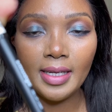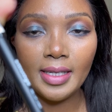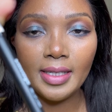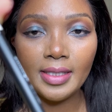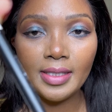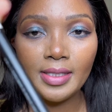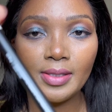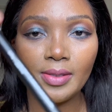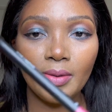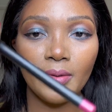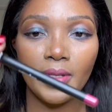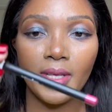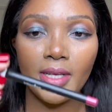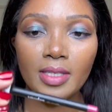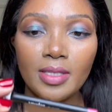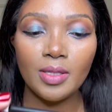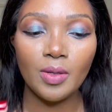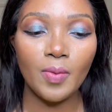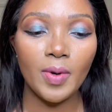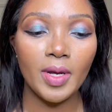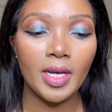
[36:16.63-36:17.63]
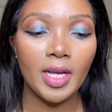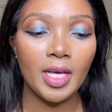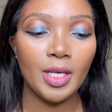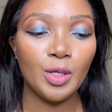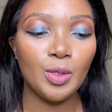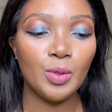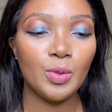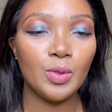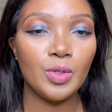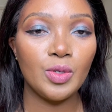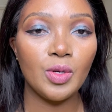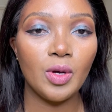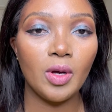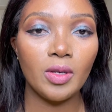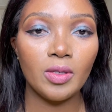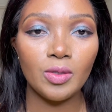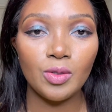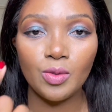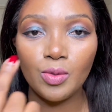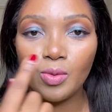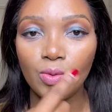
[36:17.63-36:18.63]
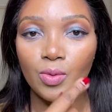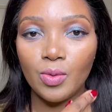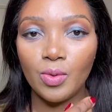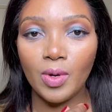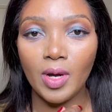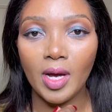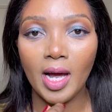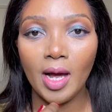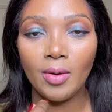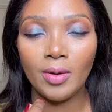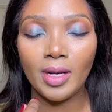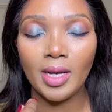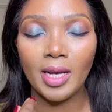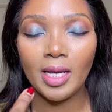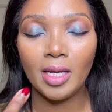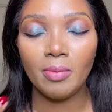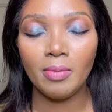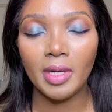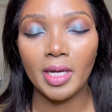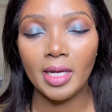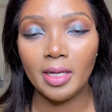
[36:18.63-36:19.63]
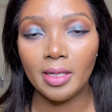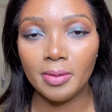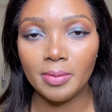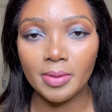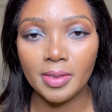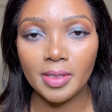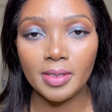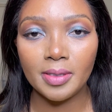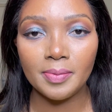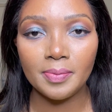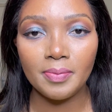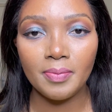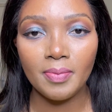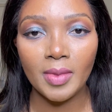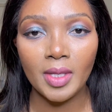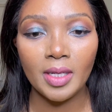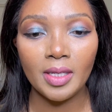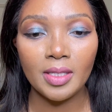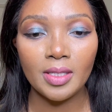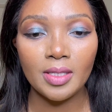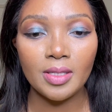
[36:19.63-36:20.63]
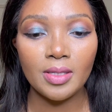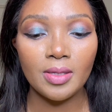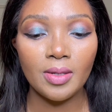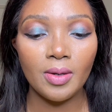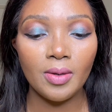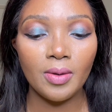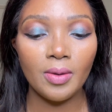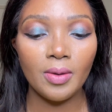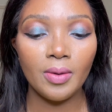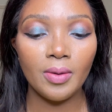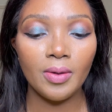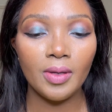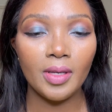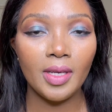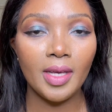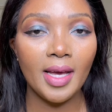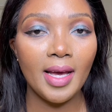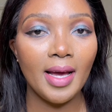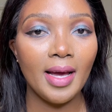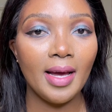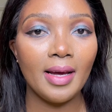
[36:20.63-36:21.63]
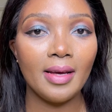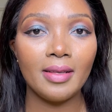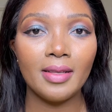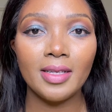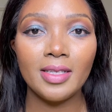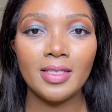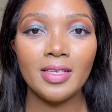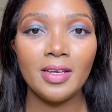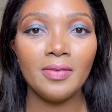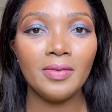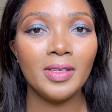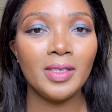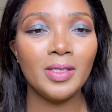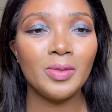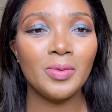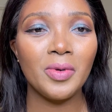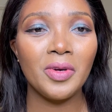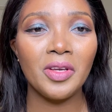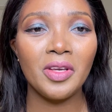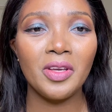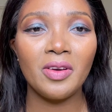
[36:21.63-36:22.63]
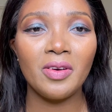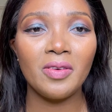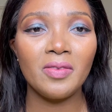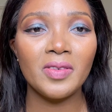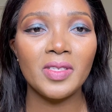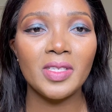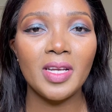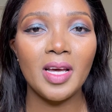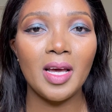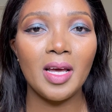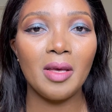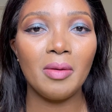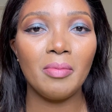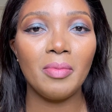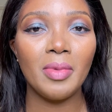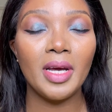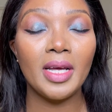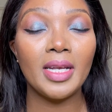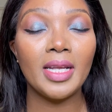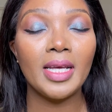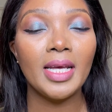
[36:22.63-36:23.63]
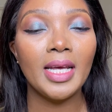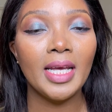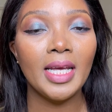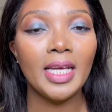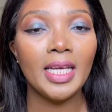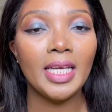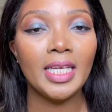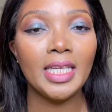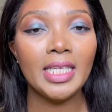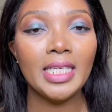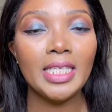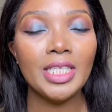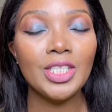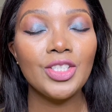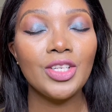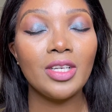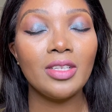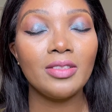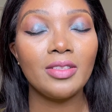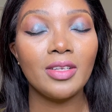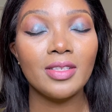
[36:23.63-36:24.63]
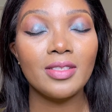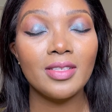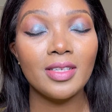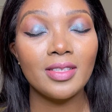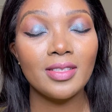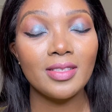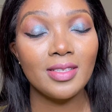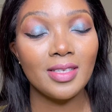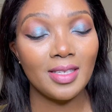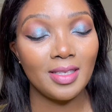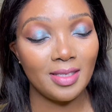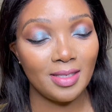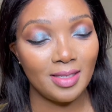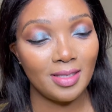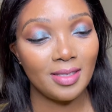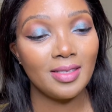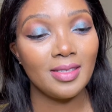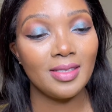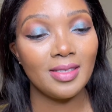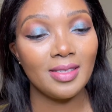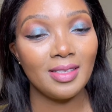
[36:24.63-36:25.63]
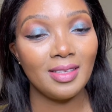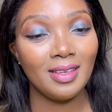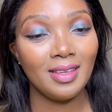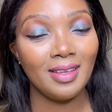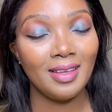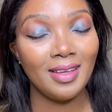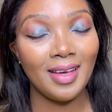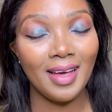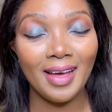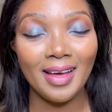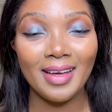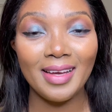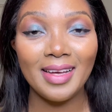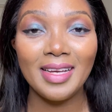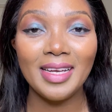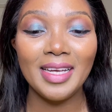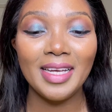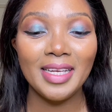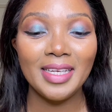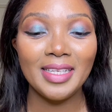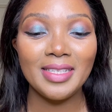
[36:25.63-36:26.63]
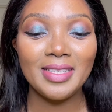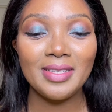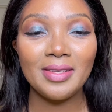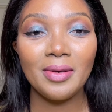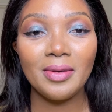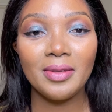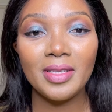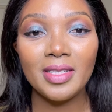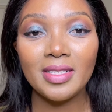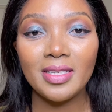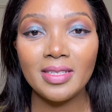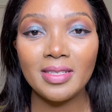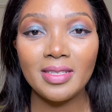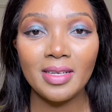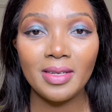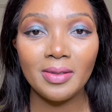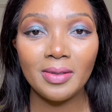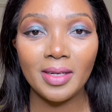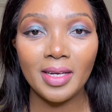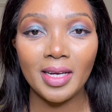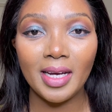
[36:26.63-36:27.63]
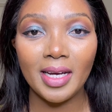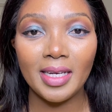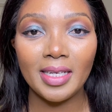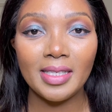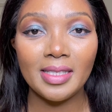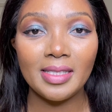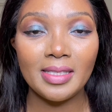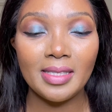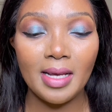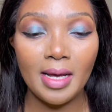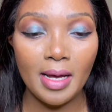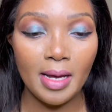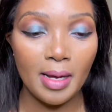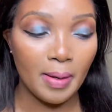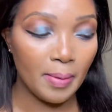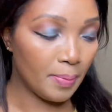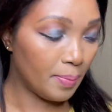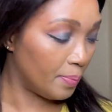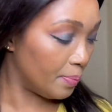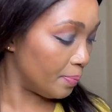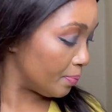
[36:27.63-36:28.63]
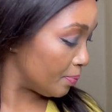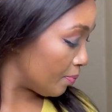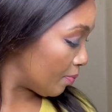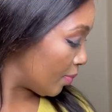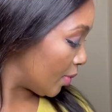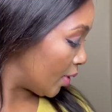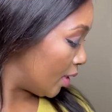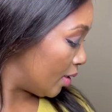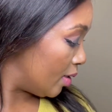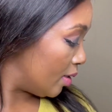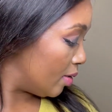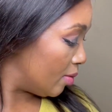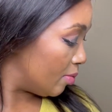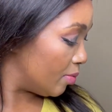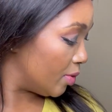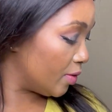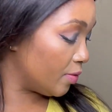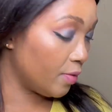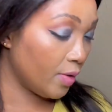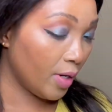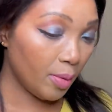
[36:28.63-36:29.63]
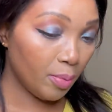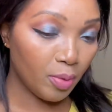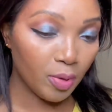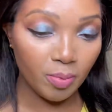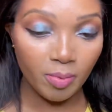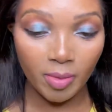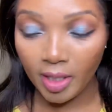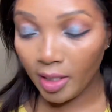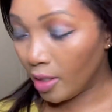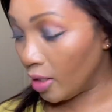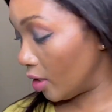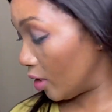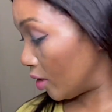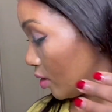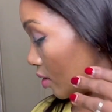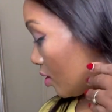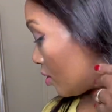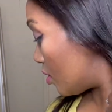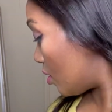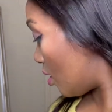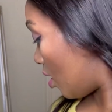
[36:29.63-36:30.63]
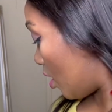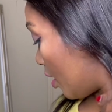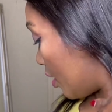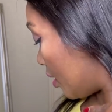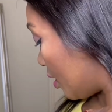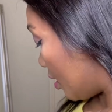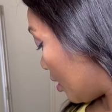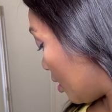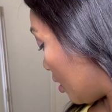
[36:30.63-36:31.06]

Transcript: so that's the one I used to outline my lips. So yeah, the devil is working overtime, but he shall not succeed. Yeah, so this is the look, guys. Before I put my glasses on,